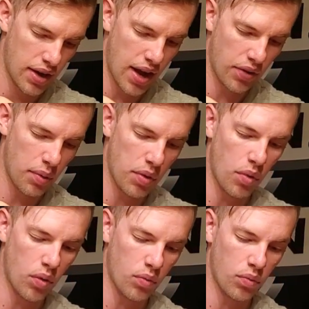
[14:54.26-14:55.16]
now that we
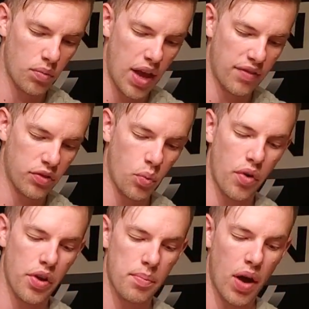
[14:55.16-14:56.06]
won't have to
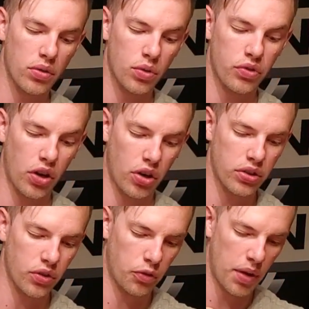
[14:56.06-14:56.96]
worry about losing our
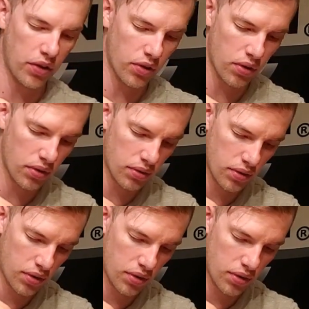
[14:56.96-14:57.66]
clear spacer,